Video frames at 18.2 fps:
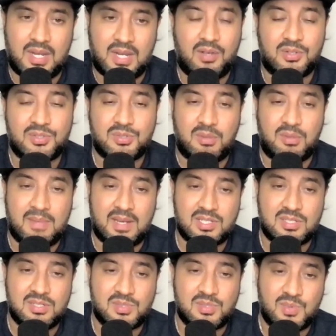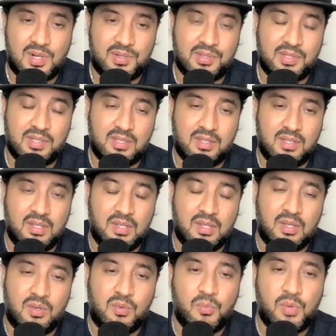I also imagine as well that
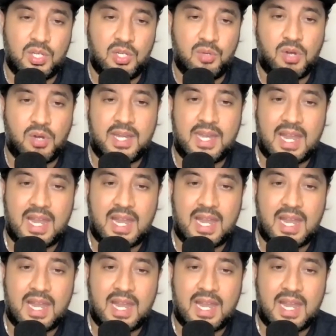when you are